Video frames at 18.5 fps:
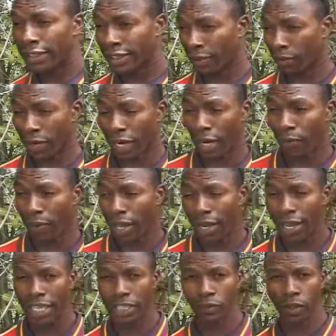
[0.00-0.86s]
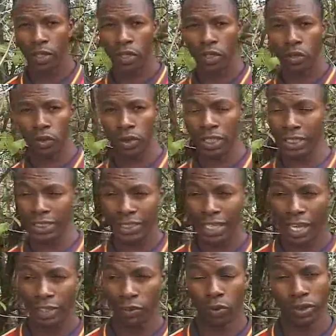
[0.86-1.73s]
When I realized, well,
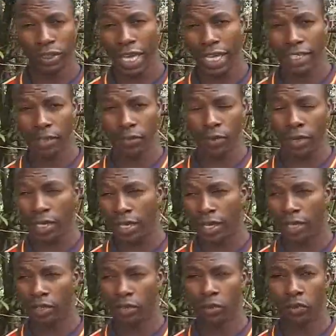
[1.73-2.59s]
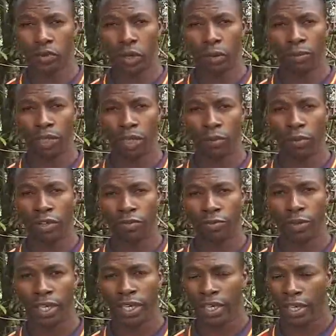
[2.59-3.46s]
those guys are really going to do something
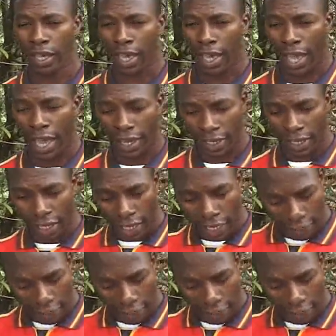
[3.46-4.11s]
with me, I